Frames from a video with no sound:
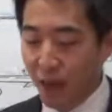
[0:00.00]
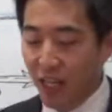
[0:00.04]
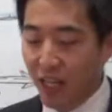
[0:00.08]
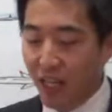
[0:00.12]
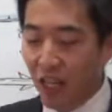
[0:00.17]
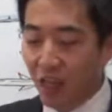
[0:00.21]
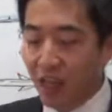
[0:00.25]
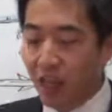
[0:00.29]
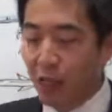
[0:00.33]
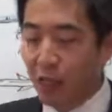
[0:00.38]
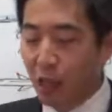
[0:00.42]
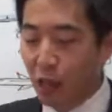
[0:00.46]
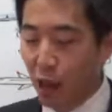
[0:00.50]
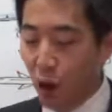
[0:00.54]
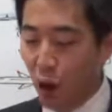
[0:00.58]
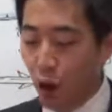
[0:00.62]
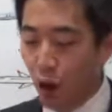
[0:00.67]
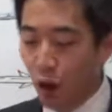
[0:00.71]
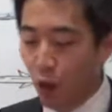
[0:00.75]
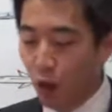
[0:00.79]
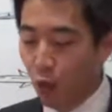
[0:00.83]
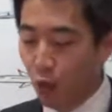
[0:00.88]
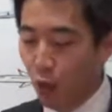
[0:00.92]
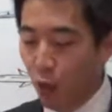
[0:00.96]
Because his
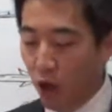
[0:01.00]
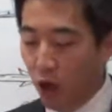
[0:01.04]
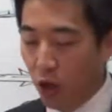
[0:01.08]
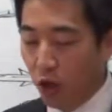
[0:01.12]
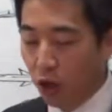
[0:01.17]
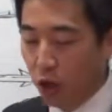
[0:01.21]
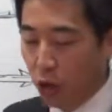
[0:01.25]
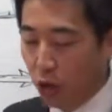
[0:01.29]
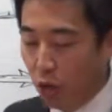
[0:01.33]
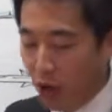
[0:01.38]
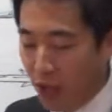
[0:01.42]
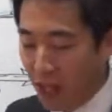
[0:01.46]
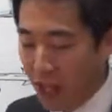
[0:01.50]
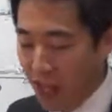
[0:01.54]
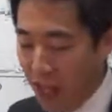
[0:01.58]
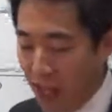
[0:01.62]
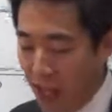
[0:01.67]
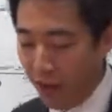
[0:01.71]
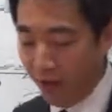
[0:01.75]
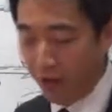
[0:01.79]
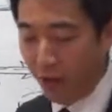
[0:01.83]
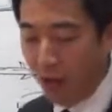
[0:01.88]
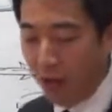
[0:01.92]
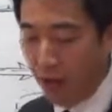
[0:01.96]
own works were
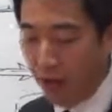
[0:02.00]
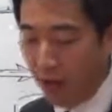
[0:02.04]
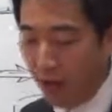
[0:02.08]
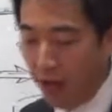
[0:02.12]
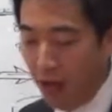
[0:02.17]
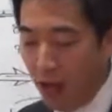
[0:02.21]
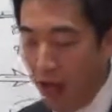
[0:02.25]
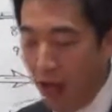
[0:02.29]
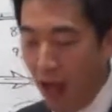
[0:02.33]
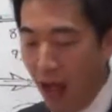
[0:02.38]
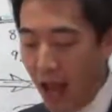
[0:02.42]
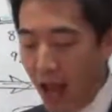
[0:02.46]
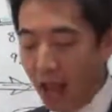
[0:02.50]
evil